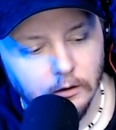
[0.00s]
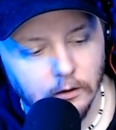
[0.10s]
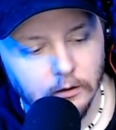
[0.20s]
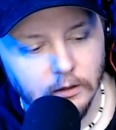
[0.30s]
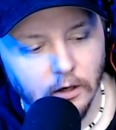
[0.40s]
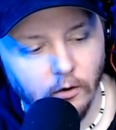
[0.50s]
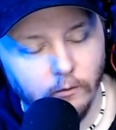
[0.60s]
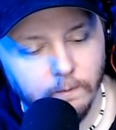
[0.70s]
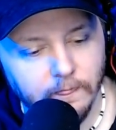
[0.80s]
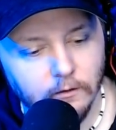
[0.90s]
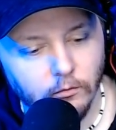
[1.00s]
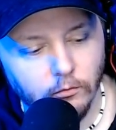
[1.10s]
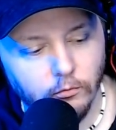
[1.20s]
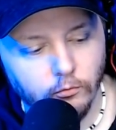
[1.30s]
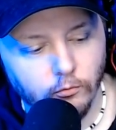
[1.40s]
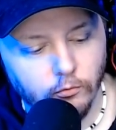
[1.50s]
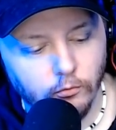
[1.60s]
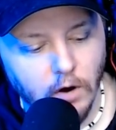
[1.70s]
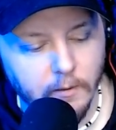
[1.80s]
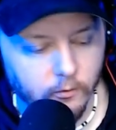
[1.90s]
you know,
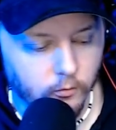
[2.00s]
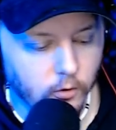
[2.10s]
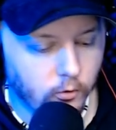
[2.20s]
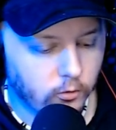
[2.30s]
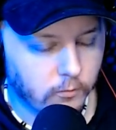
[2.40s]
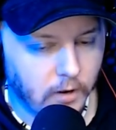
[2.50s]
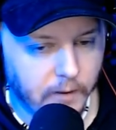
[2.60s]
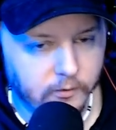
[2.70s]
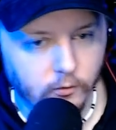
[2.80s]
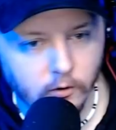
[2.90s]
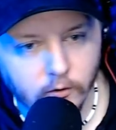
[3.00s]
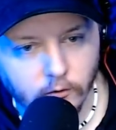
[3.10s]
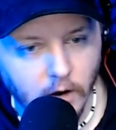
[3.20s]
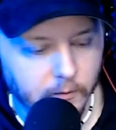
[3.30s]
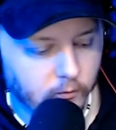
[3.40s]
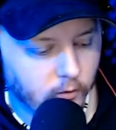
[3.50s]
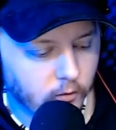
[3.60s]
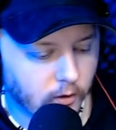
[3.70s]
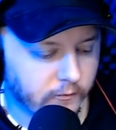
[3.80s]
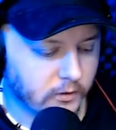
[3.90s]
Robert Roode or Bobby Roode or Robert Roode,
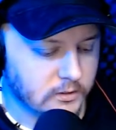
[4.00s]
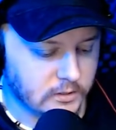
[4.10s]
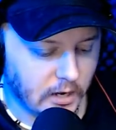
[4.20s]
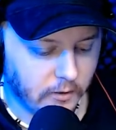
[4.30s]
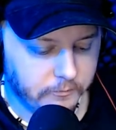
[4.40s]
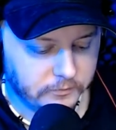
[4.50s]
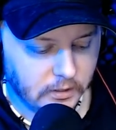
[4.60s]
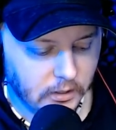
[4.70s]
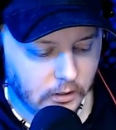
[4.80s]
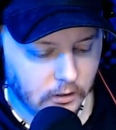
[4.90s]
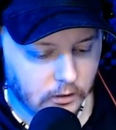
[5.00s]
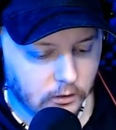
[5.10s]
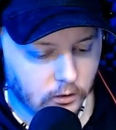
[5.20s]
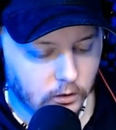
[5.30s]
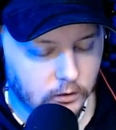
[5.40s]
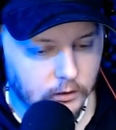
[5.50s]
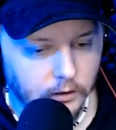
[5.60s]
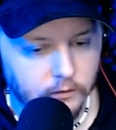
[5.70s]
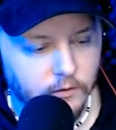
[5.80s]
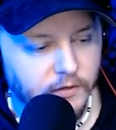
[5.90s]
whoever he is now,
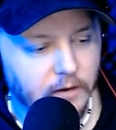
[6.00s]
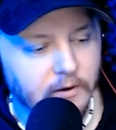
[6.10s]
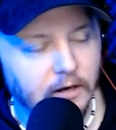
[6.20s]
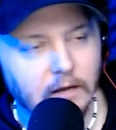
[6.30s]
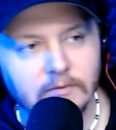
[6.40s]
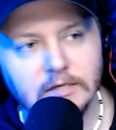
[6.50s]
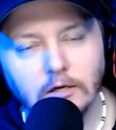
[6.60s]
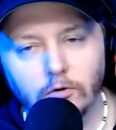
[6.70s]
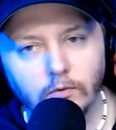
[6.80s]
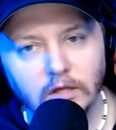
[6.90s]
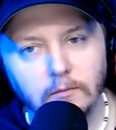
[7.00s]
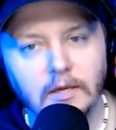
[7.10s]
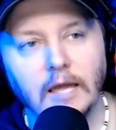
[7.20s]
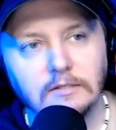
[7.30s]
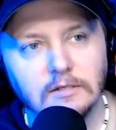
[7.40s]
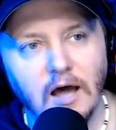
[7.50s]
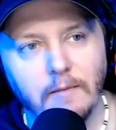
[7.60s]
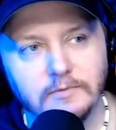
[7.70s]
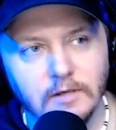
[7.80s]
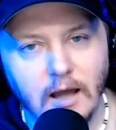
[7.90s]
the thing about him is he could really be a
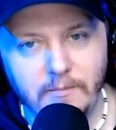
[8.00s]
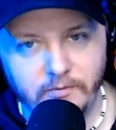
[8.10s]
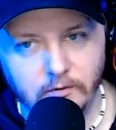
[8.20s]
top